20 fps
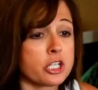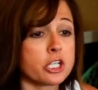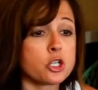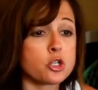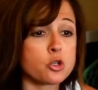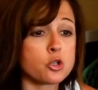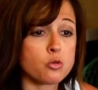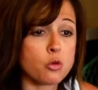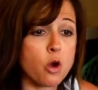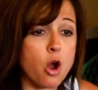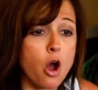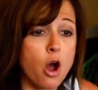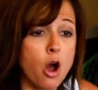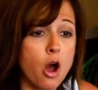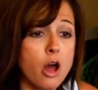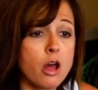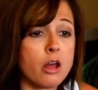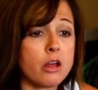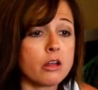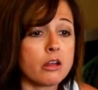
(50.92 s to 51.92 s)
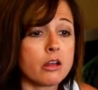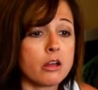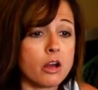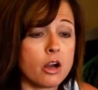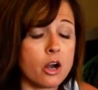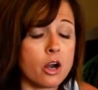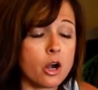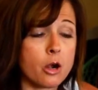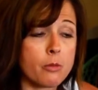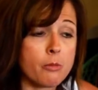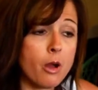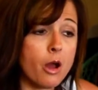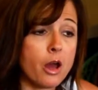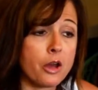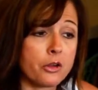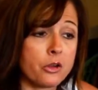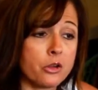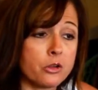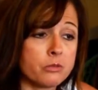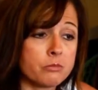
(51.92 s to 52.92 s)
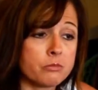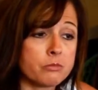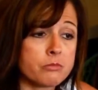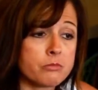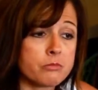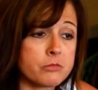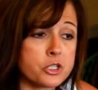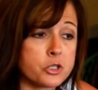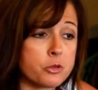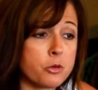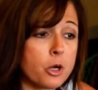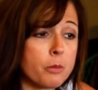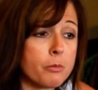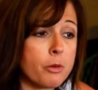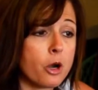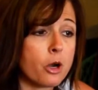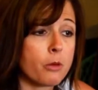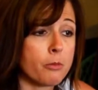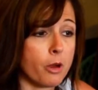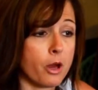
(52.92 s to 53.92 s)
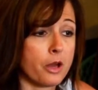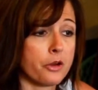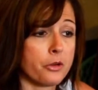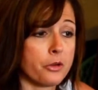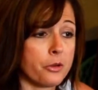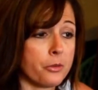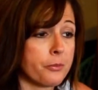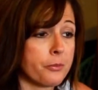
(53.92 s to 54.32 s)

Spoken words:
draw our model, do our bar model.